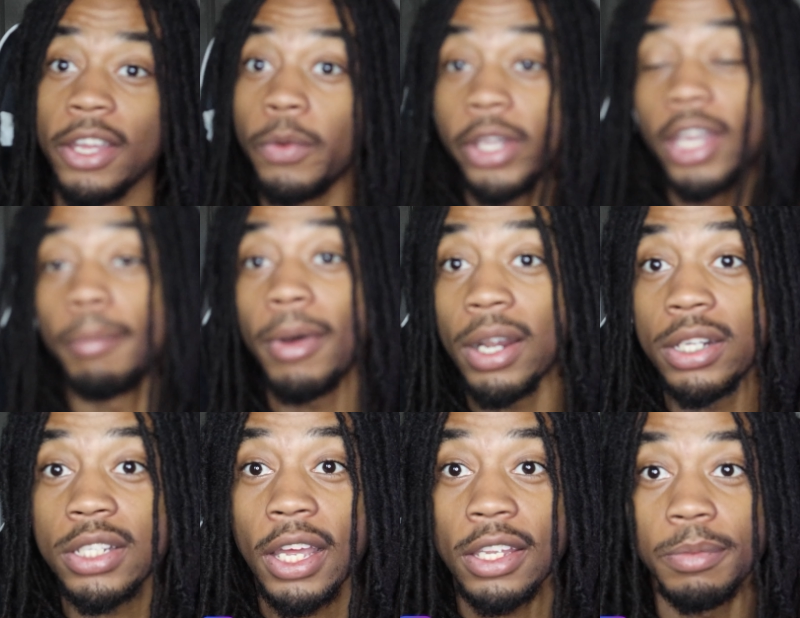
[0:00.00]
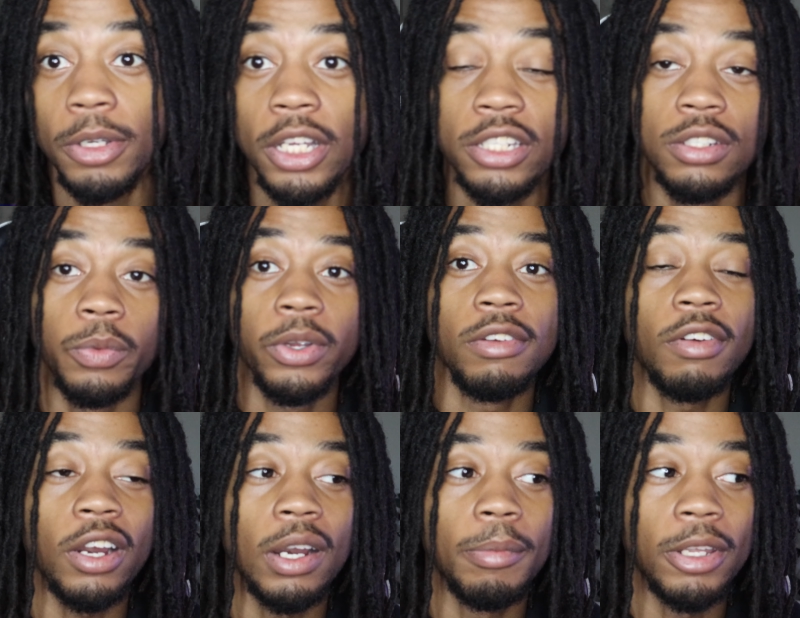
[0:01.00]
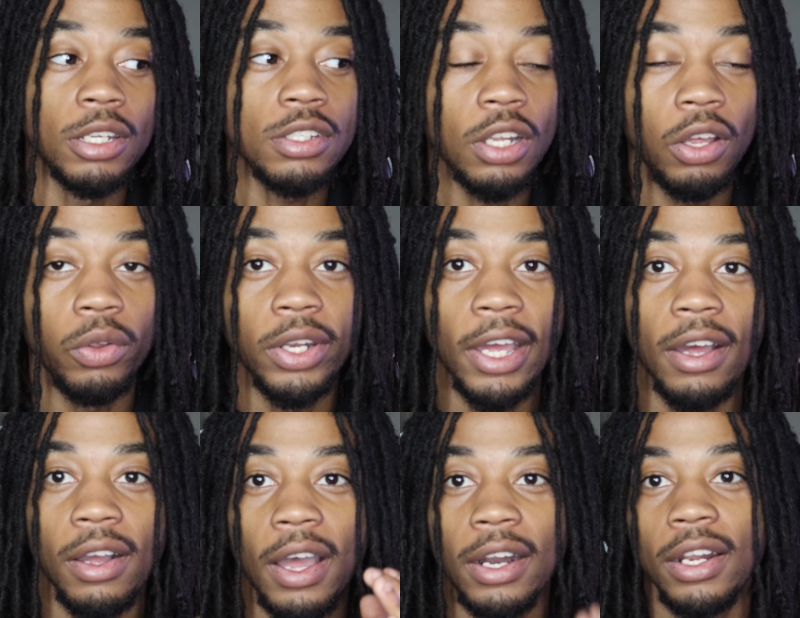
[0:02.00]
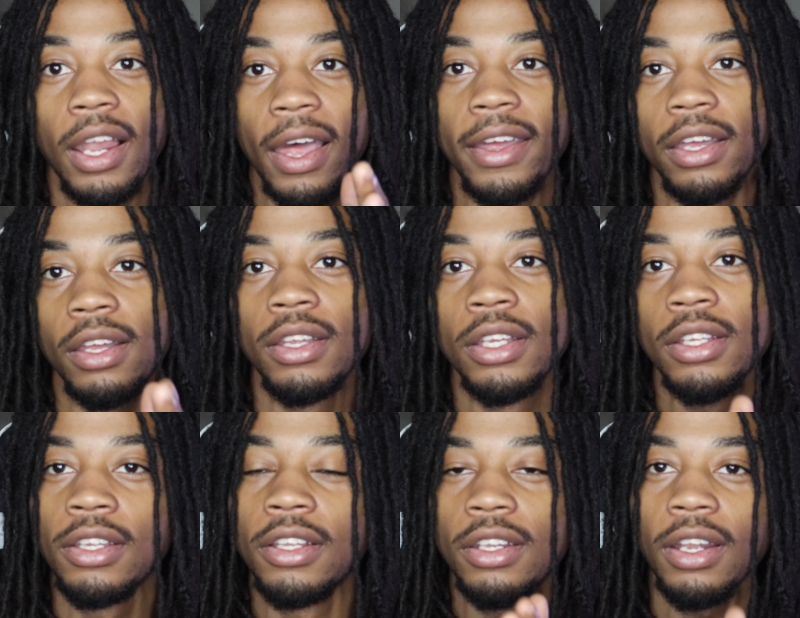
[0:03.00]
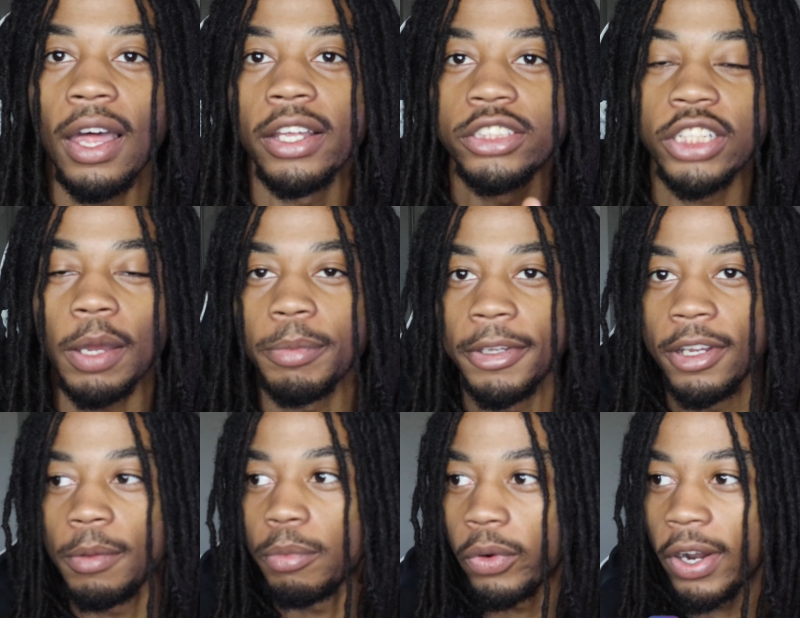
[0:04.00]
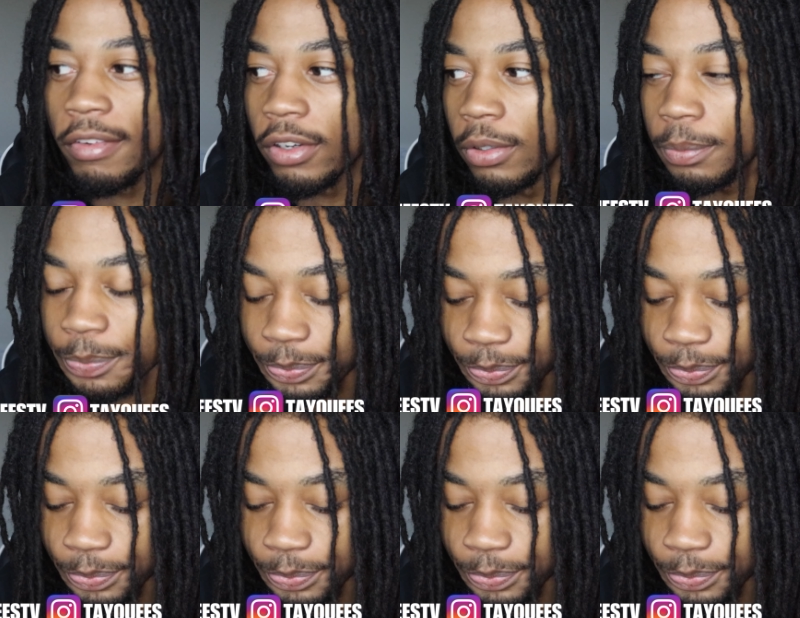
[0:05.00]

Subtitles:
It would get monetized because the reverb and the slowed down kind of like chopped it up or whatever.